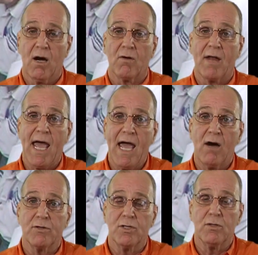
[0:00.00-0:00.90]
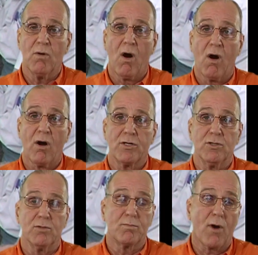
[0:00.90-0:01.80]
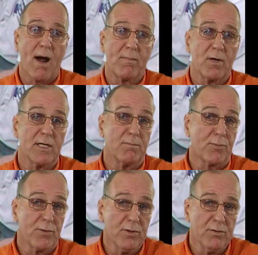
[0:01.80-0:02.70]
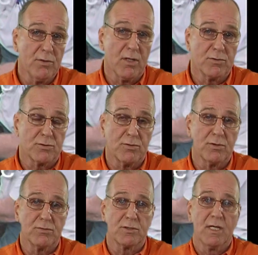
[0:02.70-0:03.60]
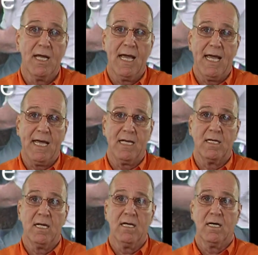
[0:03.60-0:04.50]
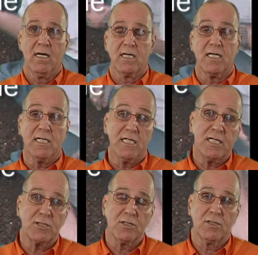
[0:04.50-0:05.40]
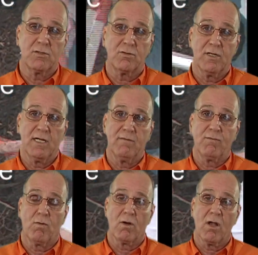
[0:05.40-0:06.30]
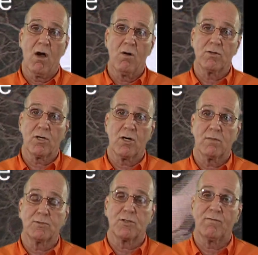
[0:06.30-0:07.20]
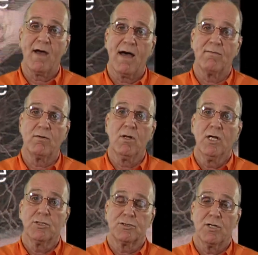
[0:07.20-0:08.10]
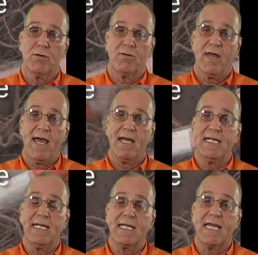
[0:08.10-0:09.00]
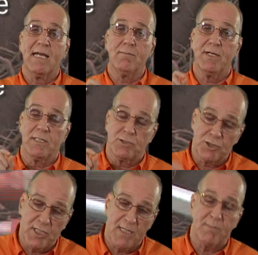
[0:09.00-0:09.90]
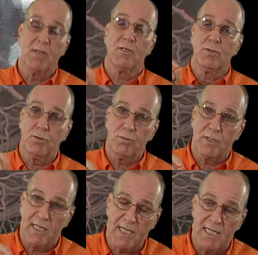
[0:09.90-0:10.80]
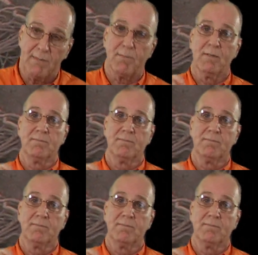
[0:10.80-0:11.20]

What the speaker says: on how you are to properly prune those roots and condition the tree for long-term survival so that it can be cheap to keep.